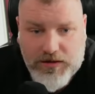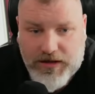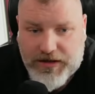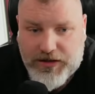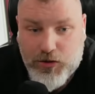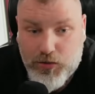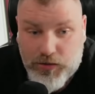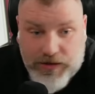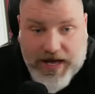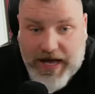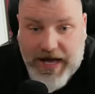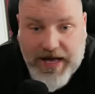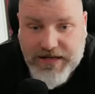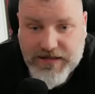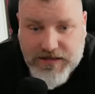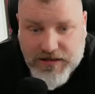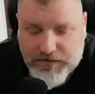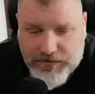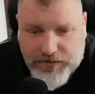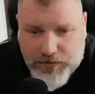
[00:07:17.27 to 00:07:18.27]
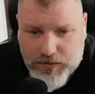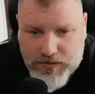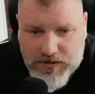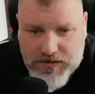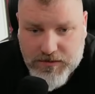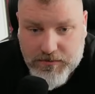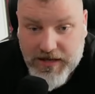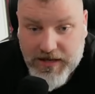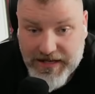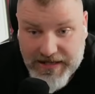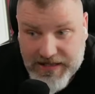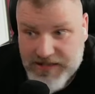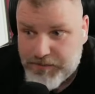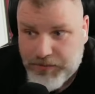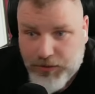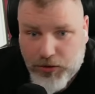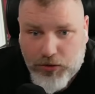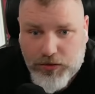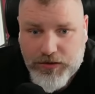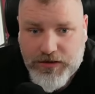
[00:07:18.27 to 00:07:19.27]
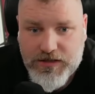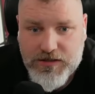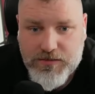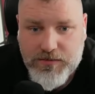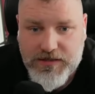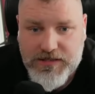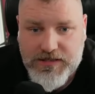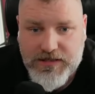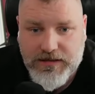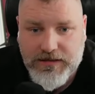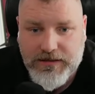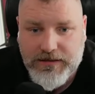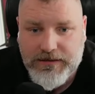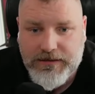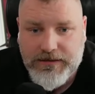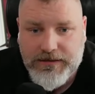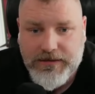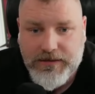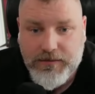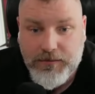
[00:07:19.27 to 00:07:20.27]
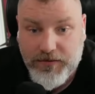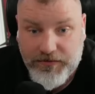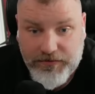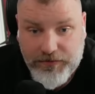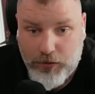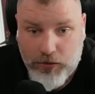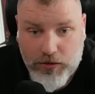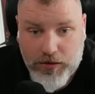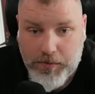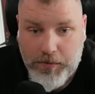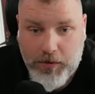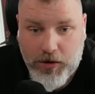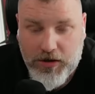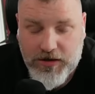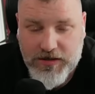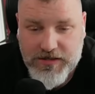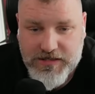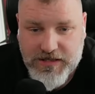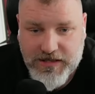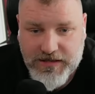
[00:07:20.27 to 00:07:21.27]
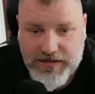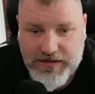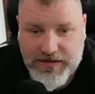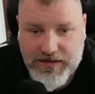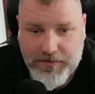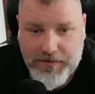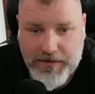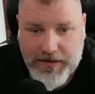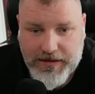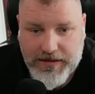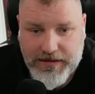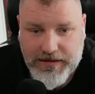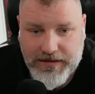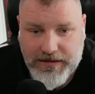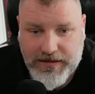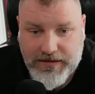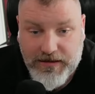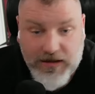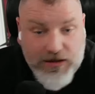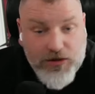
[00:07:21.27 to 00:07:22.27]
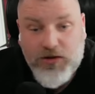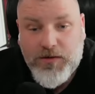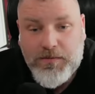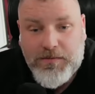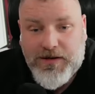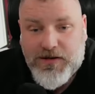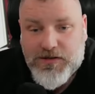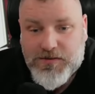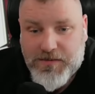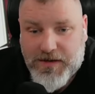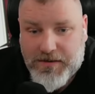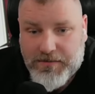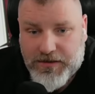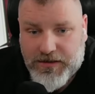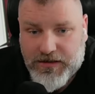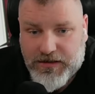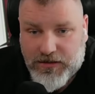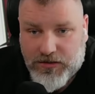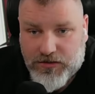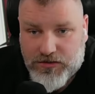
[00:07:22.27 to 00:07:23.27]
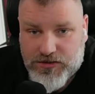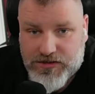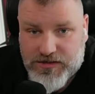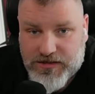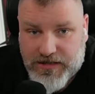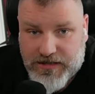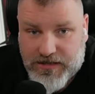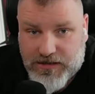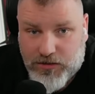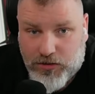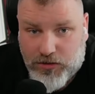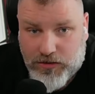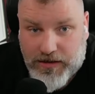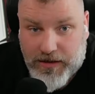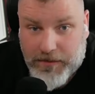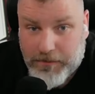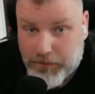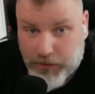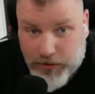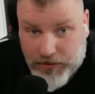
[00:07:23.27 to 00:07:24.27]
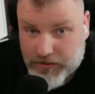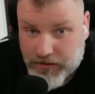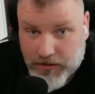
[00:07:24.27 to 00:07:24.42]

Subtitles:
you can't influence him. He's blowing his whistle before the ball has gone into the back of the net. I know the players maybe didn't know that, but